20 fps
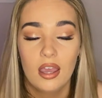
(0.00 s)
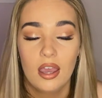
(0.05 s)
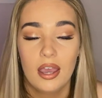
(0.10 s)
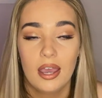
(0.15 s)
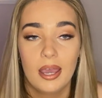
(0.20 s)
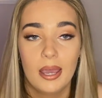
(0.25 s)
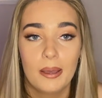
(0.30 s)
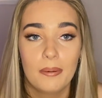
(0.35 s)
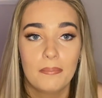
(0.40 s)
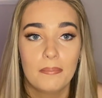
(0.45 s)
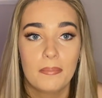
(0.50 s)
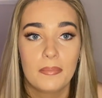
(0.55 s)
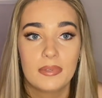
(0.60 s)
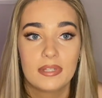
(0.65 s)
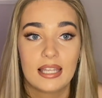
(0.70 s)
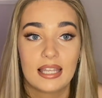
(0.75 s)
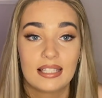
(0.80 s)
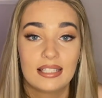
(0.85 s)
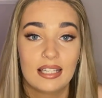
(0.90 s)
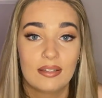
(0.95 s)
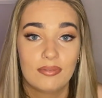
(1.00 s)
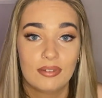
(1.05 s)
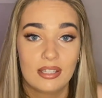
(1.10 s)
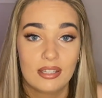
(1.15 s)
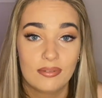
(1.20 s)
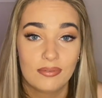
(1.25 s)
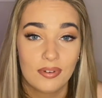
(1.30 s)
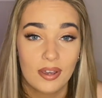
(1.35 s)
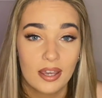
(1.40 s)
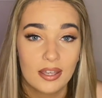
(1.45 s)
So that's
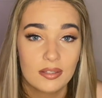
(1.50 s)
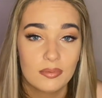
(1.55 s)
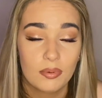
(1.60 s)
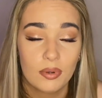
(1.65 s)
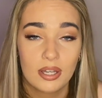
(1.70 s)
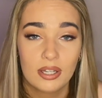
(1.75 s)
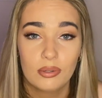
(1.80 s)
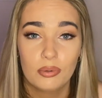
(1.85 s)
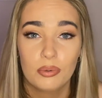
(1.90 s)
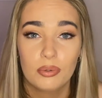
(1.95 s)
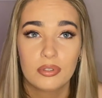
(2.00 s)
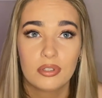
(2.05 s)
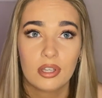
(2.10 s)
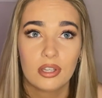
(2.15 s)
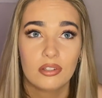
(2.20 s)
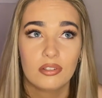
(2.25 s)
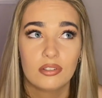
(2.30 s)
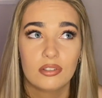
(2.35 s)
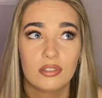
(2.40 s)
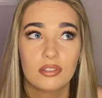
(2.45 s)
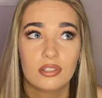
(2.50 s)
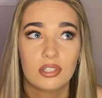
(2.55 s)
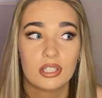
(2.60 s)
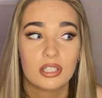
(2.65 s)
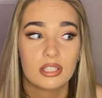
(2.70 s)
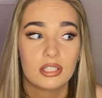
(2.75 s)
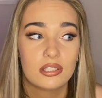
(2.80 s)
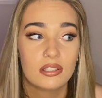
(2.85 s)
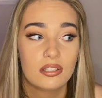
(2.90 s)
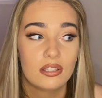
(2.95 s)
definitely the first one. Also
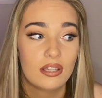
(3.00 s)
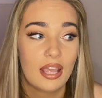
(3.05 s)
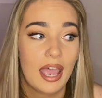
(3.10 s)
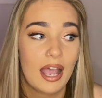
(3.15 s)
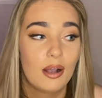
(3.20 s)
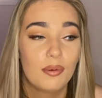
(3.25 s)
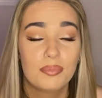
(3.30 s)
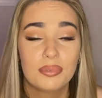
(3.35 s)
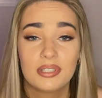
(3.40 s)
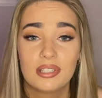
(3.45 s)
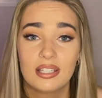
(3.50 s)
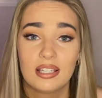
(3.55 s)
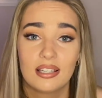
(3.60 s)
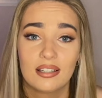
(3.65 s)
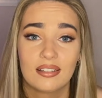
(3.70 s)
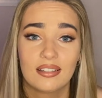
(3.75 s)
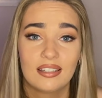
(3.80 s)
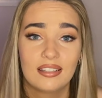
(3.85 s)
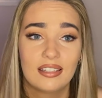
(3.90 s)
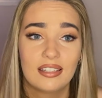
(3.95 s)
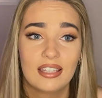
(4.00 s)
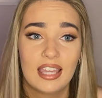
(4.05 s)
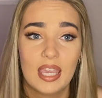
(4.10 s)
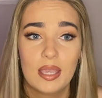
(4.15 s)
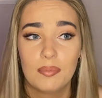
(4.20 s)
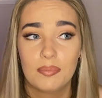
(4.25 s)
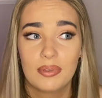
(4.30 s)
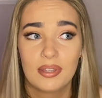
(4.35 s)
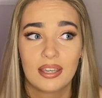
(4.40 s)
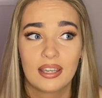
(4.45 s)
just helps to
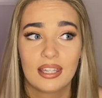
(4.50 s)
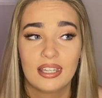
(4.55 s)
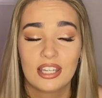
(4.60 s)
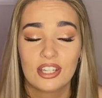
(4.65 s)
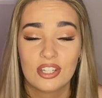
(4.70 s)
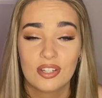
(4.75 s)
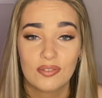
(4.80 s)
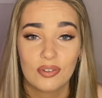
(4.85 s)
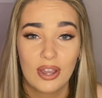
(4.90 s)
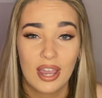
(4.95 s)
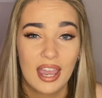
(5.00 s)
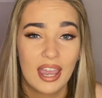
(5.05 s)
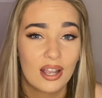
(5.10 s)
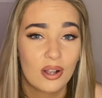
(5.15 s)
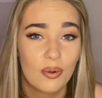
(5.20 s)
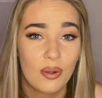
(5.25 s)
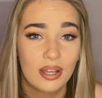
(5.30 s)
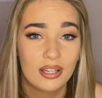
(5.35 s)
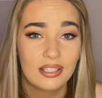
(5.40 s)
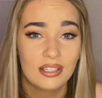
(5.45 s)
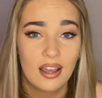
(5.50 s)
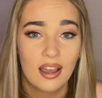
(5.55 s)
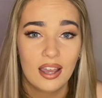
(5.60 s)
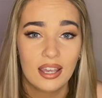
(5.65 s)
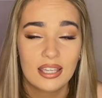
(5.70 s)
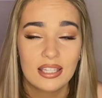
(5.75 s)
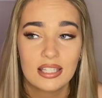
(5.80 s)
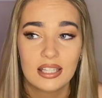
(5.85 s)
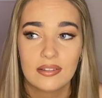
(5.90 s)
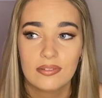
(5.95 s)
keep the condition of your hair quite
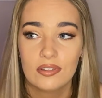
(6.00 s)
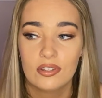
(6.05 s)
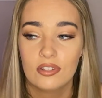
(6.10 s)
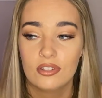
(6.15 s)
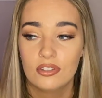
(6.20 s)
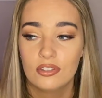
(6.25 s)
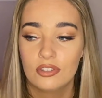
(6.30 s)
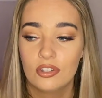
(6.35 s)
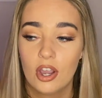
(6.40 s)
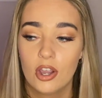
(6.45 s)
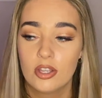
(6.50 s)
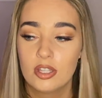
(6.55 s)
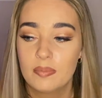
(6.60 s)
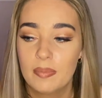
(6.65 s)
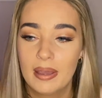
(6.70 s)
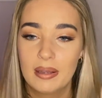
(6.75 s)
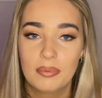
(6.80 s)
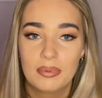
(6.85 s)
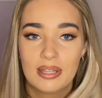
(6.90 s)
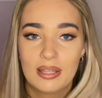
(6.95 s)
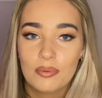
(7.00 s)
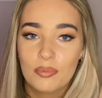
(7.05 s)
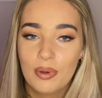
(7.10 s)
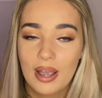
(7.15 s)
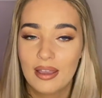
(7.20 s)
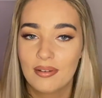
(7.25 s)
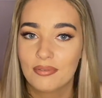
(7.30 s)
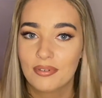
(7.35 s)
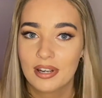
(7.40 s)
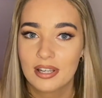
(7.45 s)
nice. If you go to bed with it
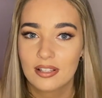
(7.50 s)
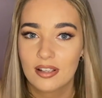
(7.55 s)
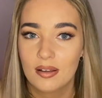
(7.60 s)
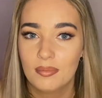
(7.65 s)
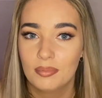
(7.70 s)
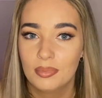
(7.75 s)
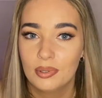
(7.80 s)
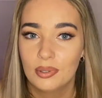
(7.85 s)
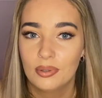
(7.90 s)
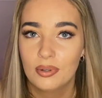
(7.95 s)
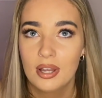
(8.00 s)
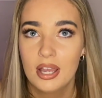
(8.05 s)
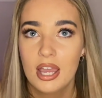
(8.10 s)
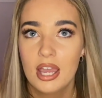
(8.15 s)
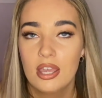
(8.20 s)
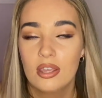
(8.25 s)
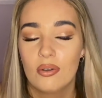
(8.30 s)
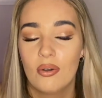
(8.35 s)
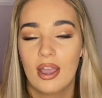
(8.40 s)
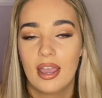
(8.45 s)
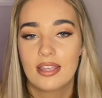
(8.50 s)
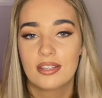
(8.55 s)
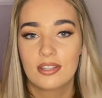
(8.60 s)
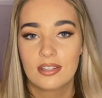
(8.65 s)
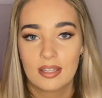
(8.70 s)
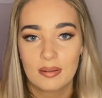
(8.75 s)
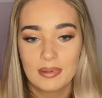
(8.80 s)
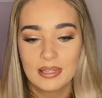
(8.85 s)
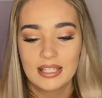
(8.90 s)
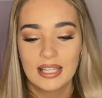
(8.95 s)
wet, for example, your hair's
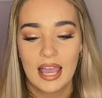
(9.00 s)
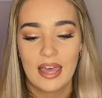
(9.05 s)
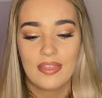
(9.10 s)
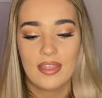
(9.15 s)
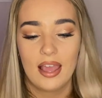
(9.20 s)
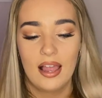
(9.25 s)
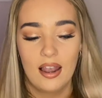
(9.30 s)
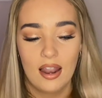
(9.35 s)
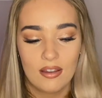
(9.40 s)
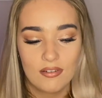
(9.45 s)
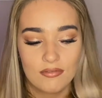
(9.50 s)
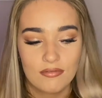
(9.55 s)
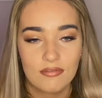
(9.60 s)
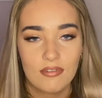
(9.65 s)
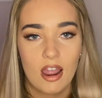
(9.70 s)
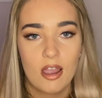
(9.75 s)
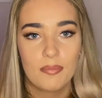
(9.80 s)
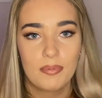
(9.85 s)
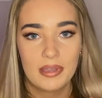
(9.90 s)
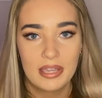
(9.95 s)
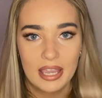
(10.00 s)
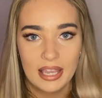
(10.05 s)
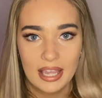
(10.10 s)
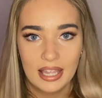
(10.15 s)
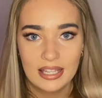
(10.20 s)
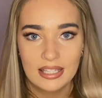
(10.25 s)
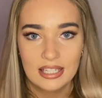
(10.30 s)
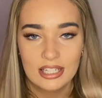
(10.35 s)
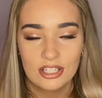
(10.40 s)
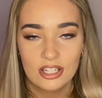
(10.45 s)
just gonna be sat there like rubbing
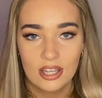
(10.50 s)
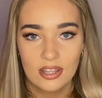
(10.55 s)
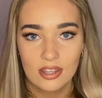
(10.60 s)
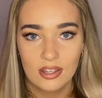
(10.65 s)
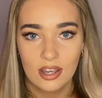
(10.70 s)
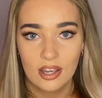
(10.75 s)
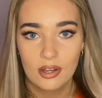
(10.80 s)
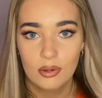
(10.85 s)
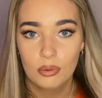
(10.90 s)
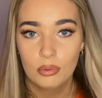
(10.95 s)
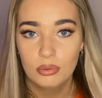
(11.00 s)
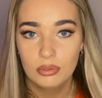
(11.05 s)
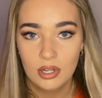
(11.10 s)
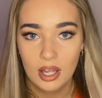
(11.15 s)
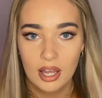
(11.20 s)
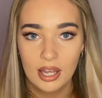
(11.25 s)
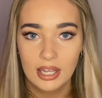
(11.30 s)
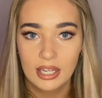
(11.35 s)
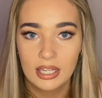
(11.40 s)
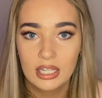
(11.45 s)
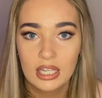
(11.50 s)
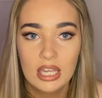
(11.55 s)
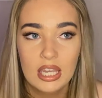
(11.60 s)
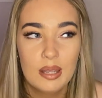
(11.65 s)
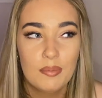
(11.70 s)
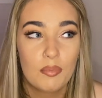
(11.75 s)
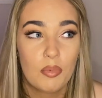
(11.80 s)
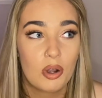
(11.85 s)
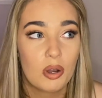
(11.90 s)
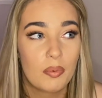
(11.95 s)
against each other all night,
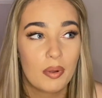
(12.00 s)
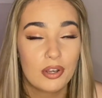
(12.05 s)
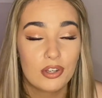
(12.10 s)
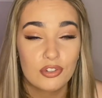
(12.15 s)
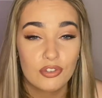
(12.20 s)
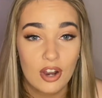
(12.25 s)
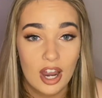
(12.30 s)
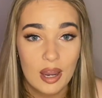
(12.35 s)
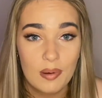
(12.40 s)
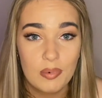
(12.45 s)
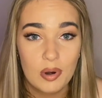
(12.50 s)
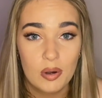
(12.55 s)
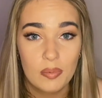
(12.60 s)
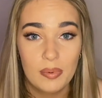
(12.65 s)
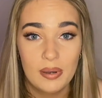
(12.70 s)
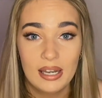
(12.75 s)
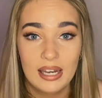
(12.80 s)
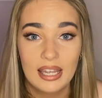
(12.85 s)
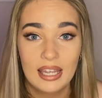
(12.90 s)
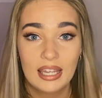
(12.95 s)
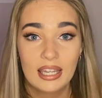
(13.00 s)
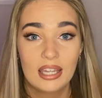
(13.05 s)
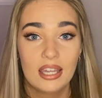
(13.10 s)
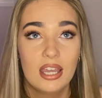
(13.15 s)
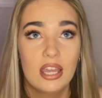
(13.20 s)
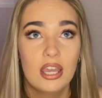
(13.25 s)
probably won't dry properly.